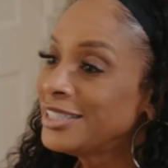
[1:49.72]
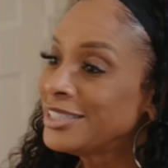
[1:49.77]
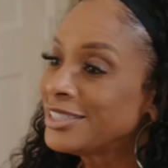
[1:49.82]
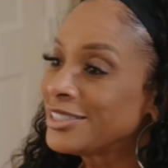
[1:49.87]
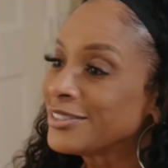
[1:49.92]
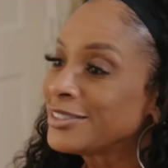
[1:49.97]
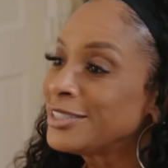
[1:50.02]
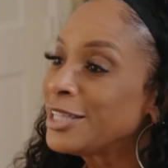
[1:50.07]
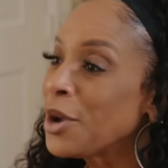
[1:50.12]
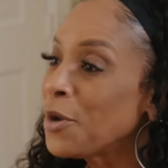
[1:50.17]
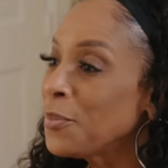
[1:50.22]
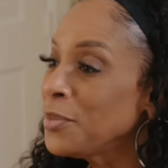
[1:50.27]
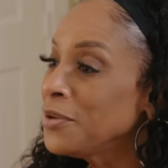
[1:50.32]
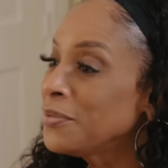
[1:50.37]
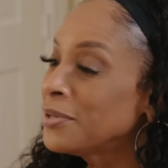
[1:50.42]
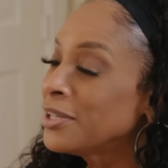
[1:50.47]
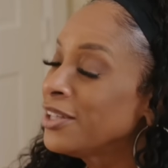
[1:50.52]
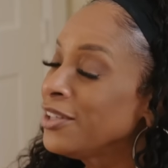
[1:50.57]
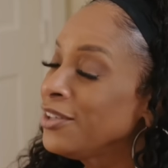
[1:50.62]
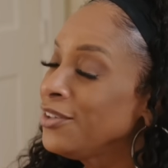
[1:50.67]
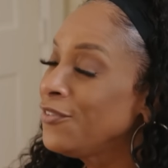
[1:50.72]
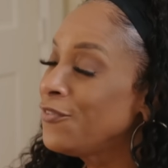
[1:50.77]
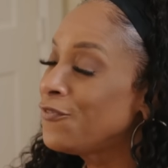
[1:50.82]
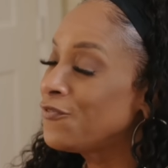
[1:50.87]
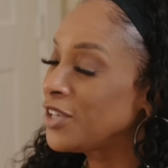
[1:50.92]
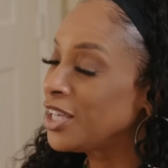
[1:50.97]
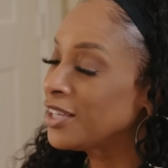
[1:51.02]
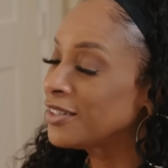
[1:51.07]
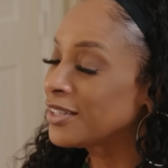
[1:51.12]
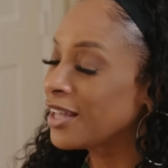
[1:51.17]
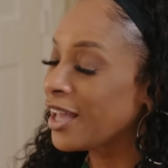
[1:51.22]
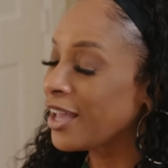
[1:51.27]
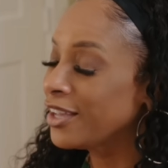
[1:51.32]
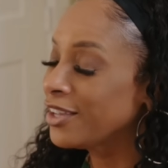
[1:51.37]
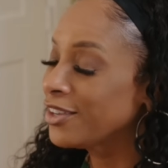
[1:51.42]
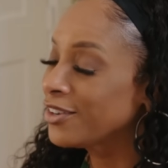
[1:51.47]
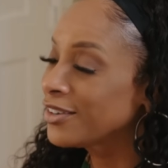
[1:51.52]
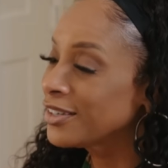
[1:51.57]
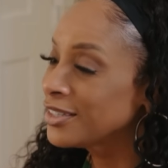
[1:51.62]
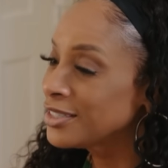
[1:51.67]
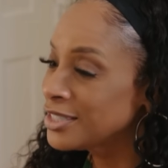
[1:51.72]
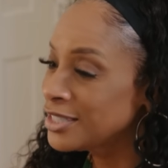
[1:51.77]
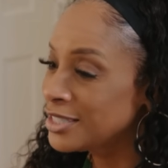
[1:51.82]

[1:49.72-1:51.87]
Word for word: So tell me what you feel like you're gonna